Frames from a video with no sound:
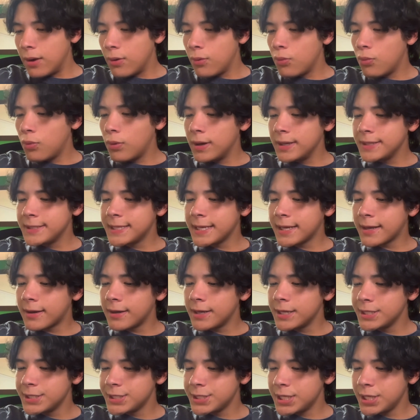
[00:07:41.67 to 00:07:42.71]
was a
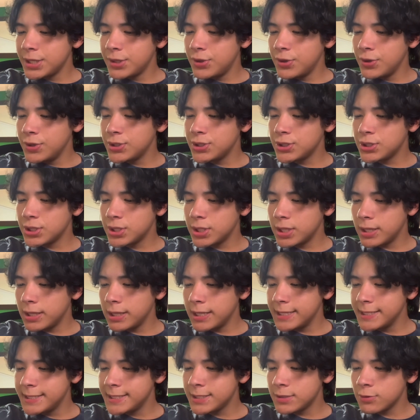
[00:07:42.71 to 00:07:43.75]

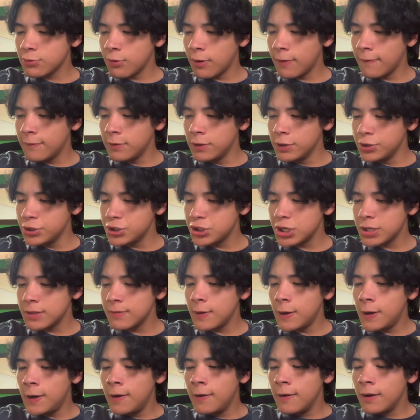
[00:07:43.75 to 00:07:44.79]
constitutionalist
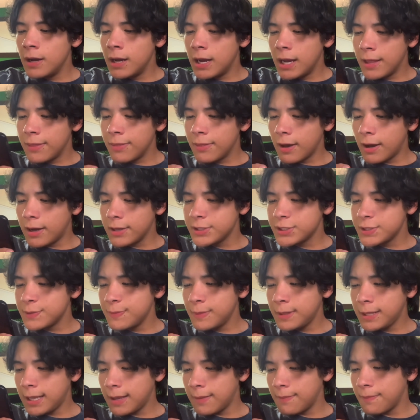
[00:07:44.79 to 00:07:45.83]
revolution in the
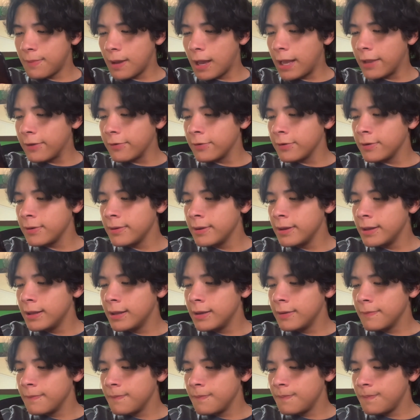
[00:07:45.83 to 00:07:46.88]
Ottoman Empire.
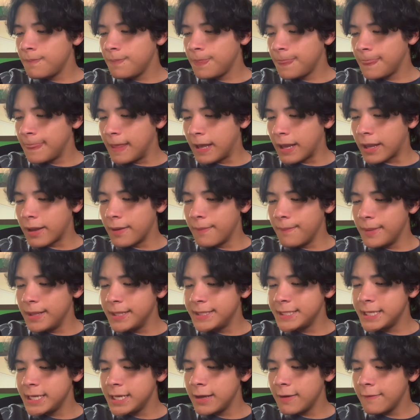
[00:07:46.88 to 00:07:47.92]
The
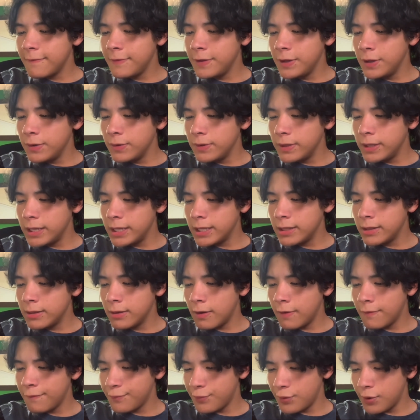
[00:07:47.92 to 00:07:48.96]
Committee of Union
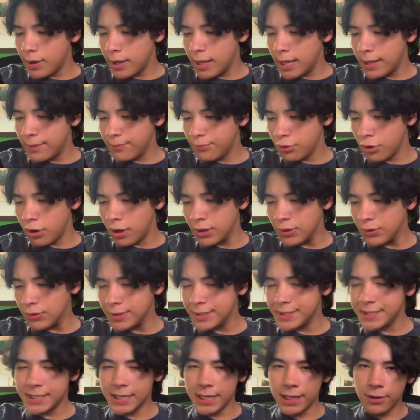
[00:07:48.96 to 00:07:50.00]
and
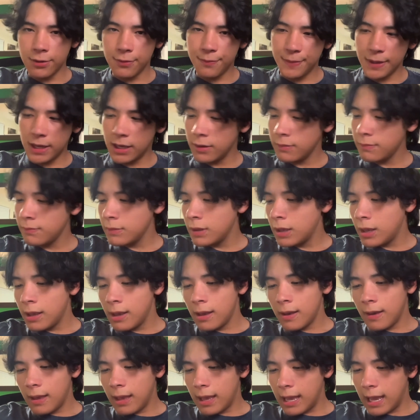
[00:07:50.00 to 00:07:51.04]
Progress, CUP,
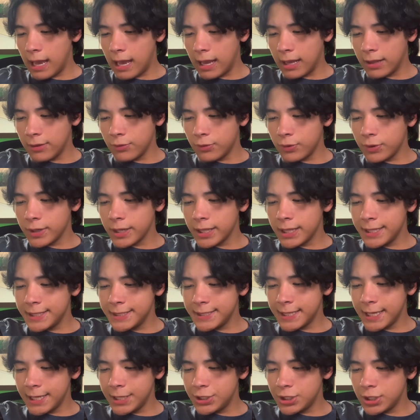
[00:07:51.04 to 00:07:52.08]
an
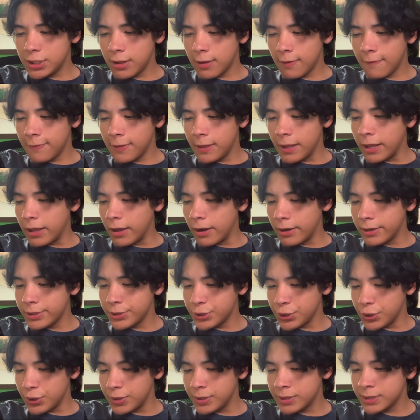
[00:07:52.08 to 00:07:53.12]
organization of the Young
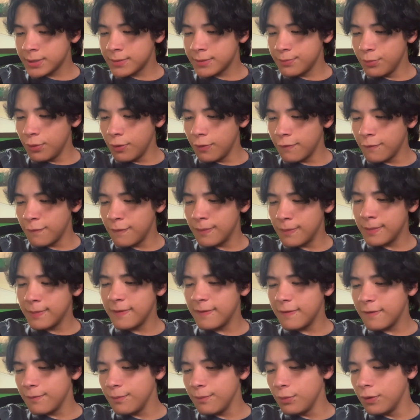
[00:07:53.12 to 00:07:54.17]
Turks
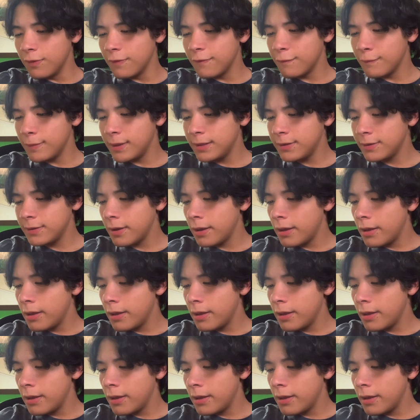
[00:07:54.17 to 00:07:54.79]
movement